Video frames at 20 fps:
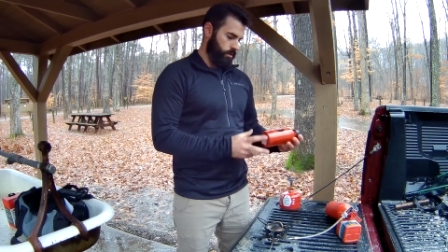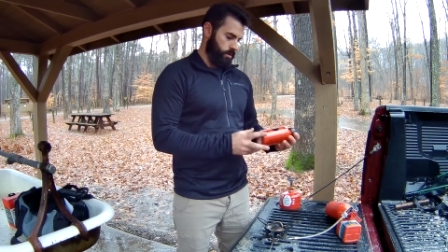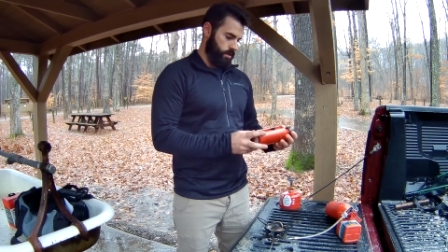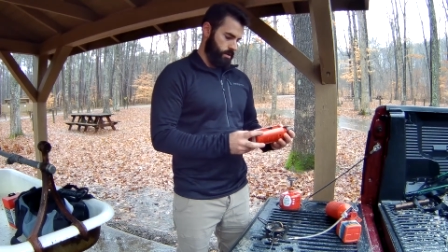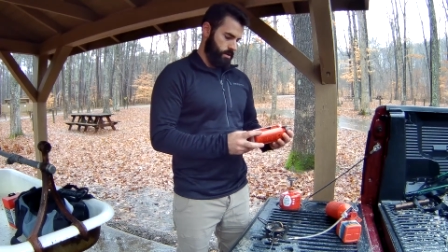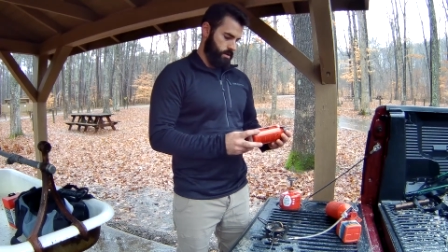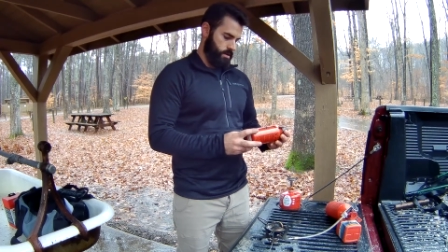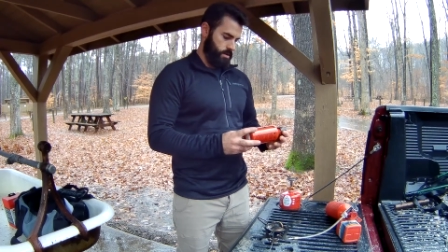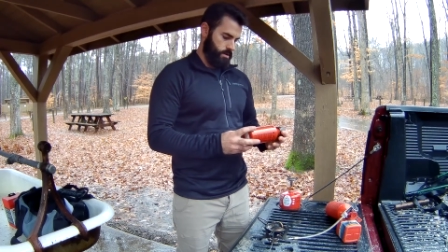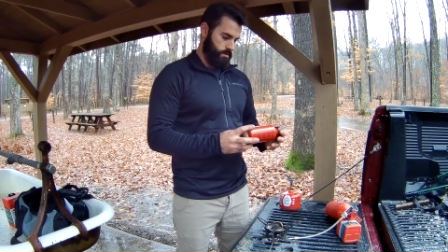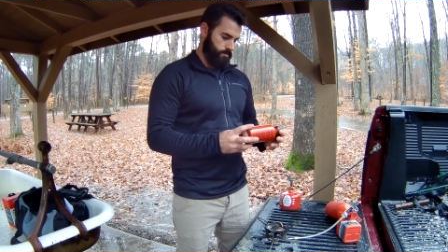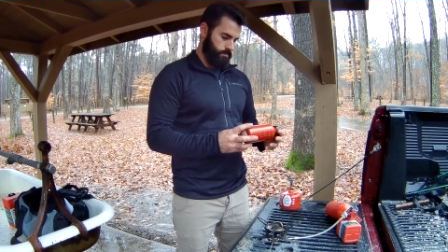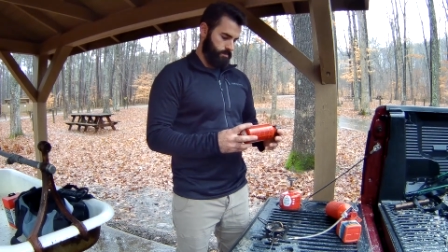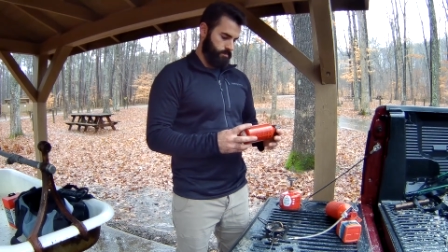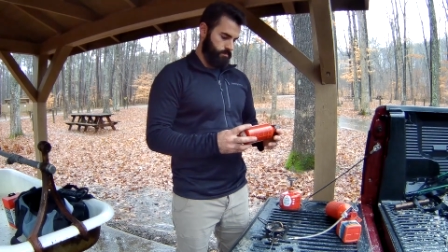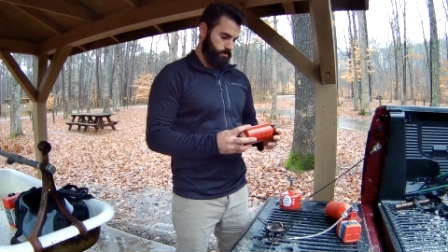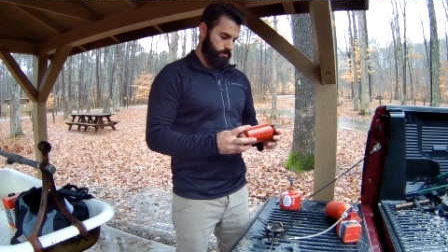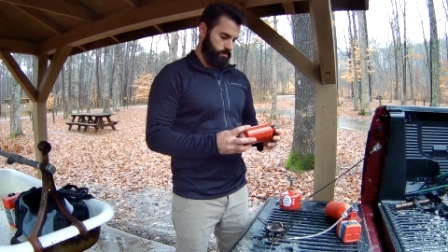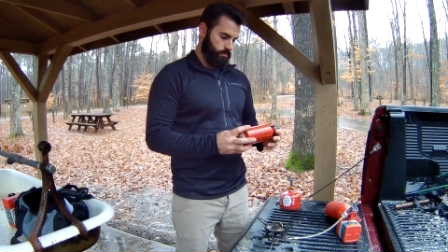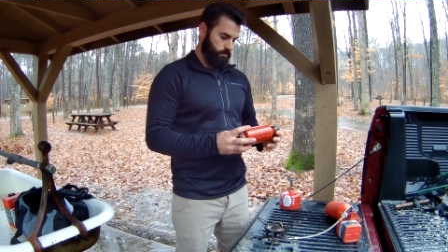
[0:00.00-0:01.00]

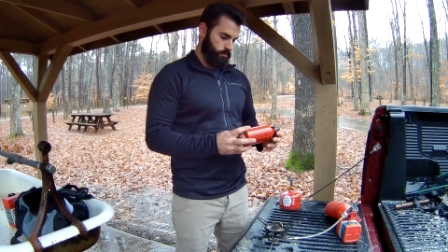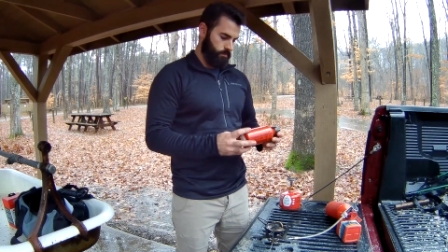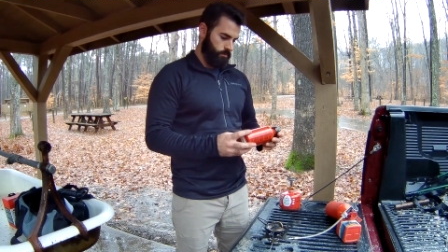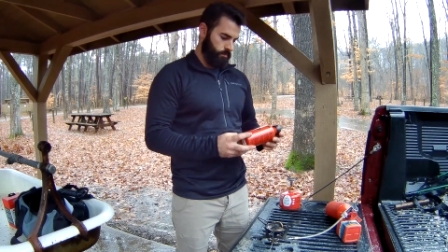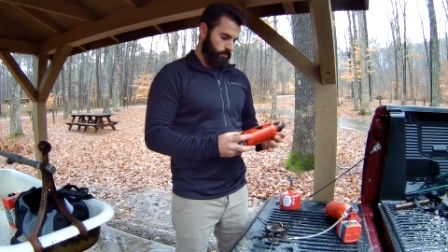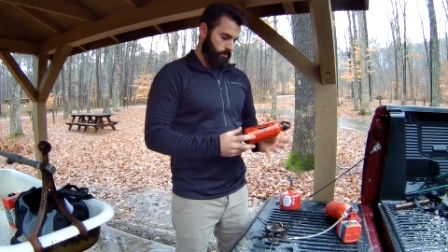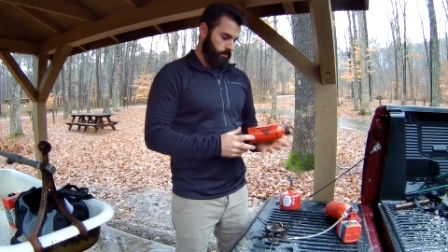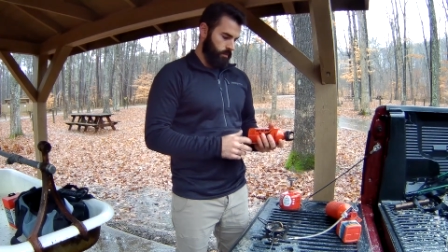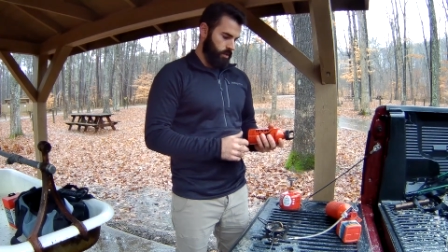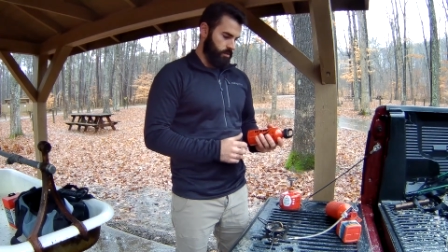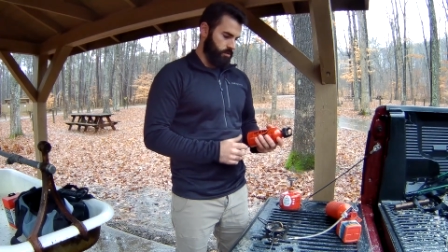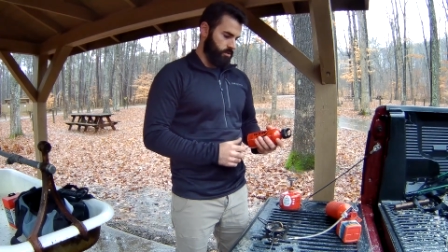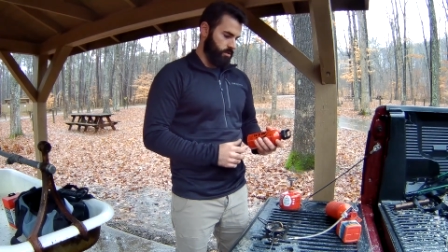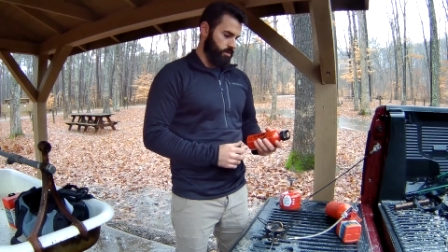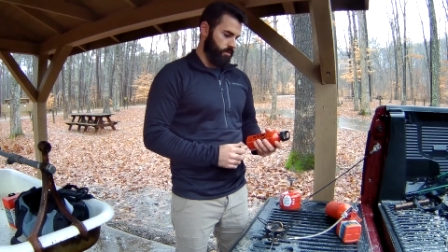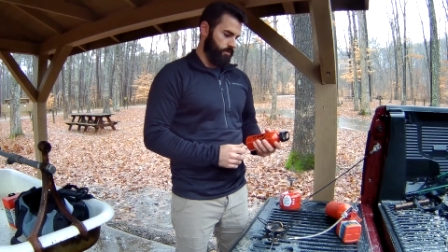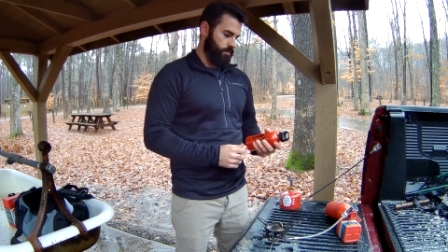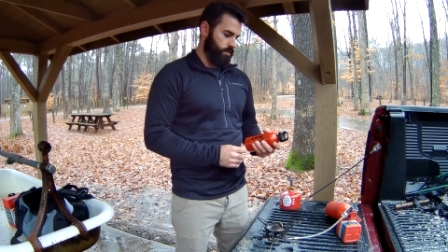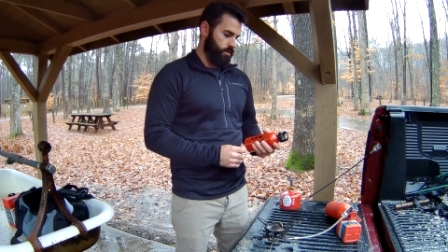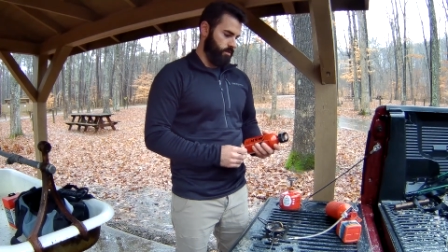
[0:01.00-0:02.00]
So if